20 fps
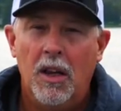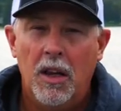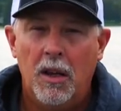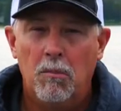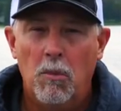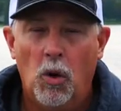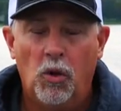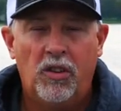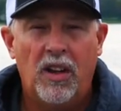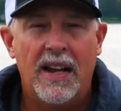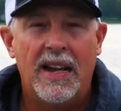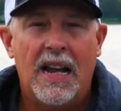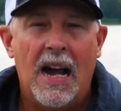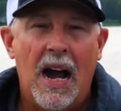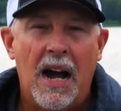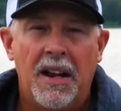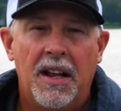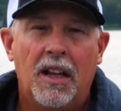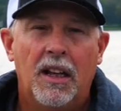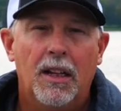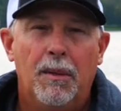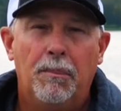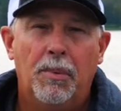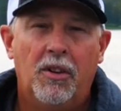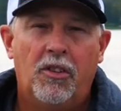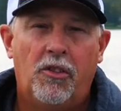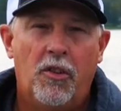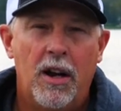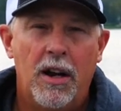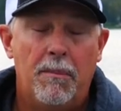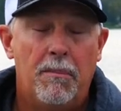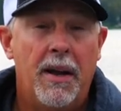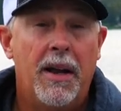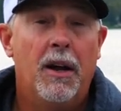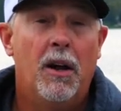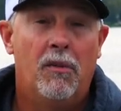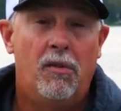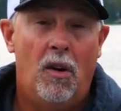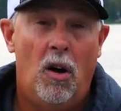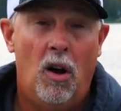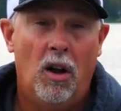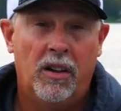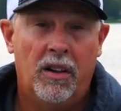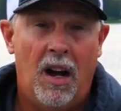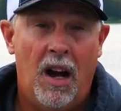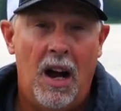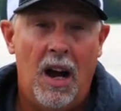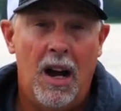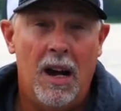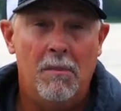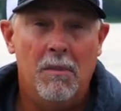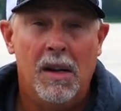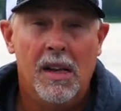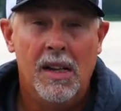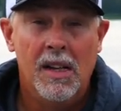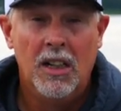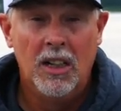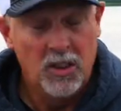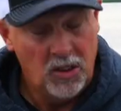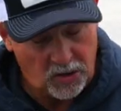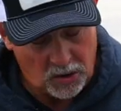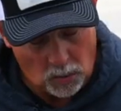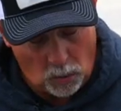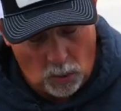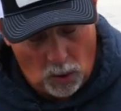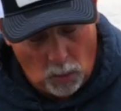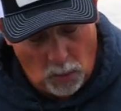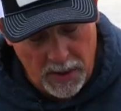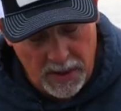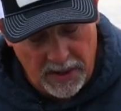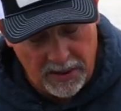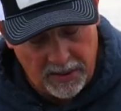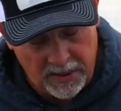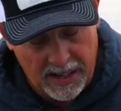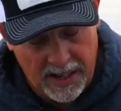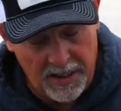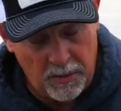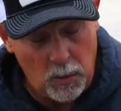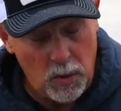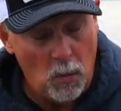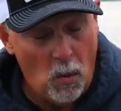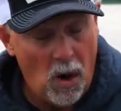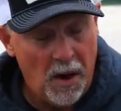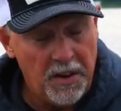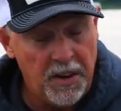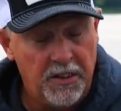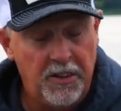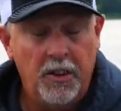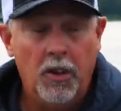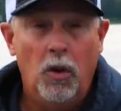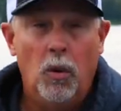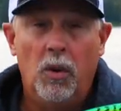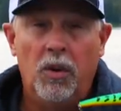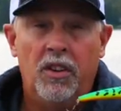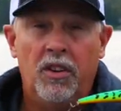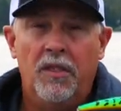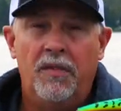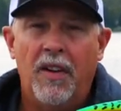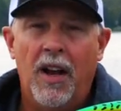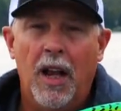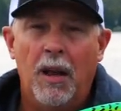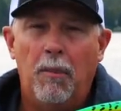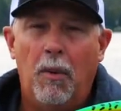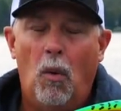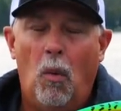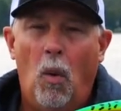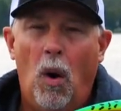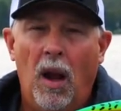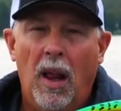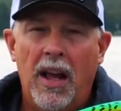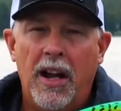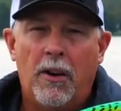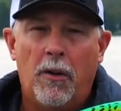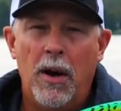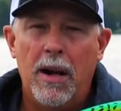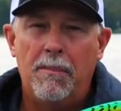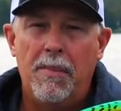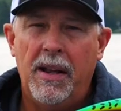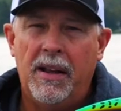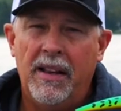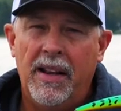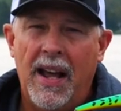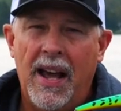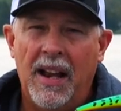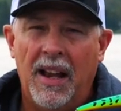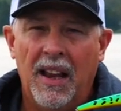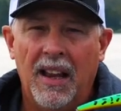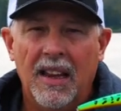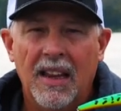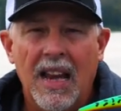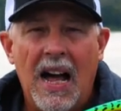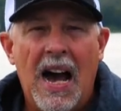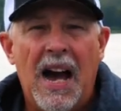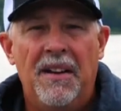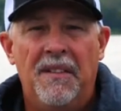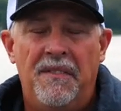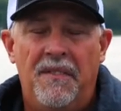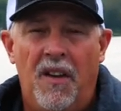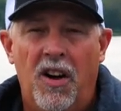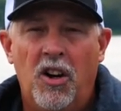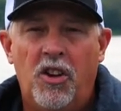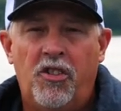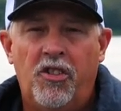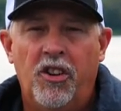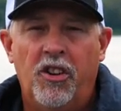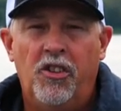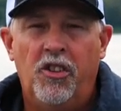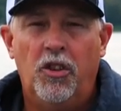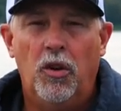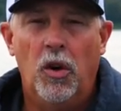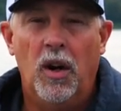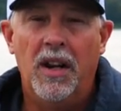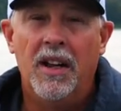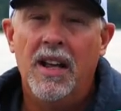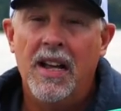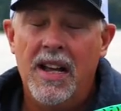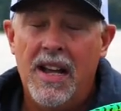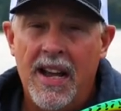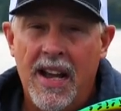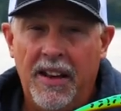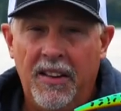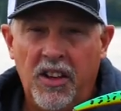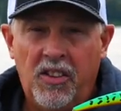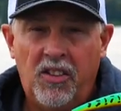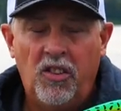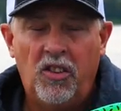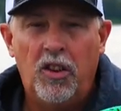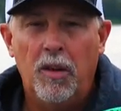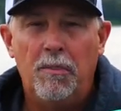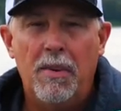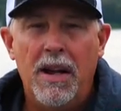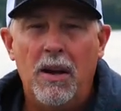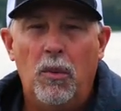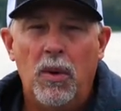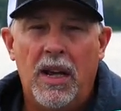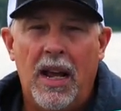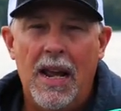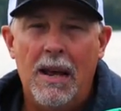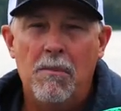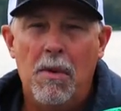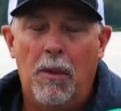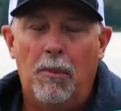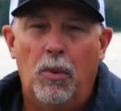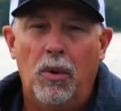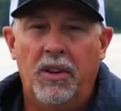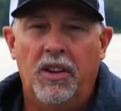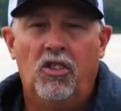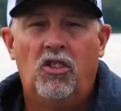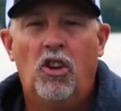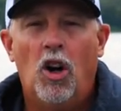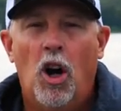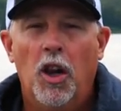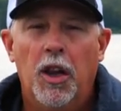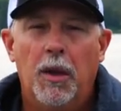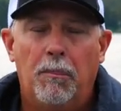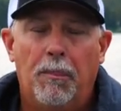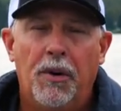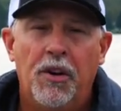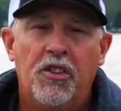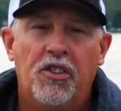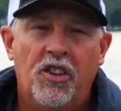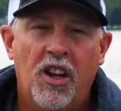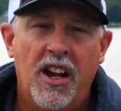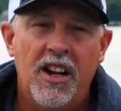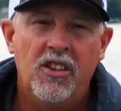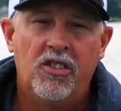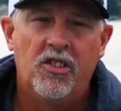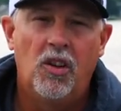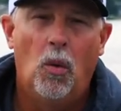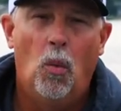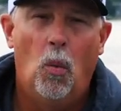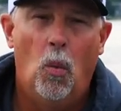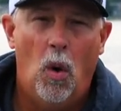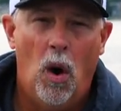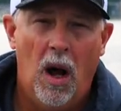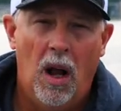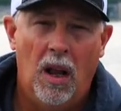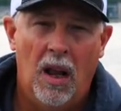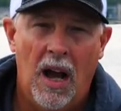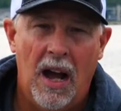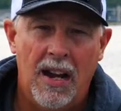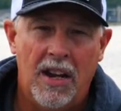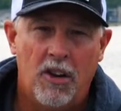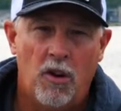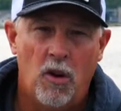the most iconic lipless crankbait of all time. So what we decided we wanted to do was develop a walleye crankbait that had a lot of function to it. And this is the bait we came up with. It's called the Precise Walleye